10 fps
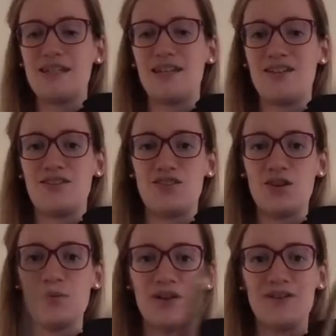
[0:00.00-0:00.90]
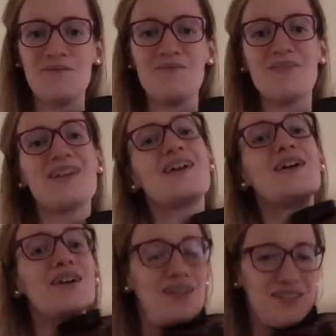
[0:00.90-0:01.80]
in German,
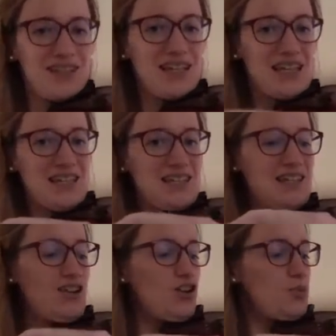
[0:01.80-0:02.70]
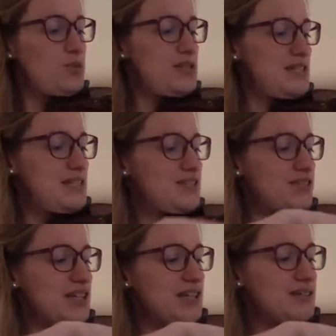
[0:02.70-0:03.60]
is the open D
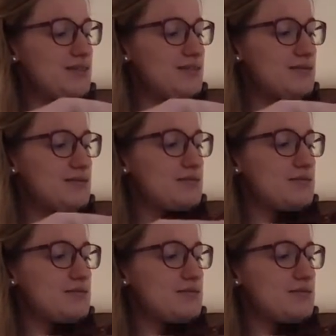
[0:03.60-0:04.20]
string. So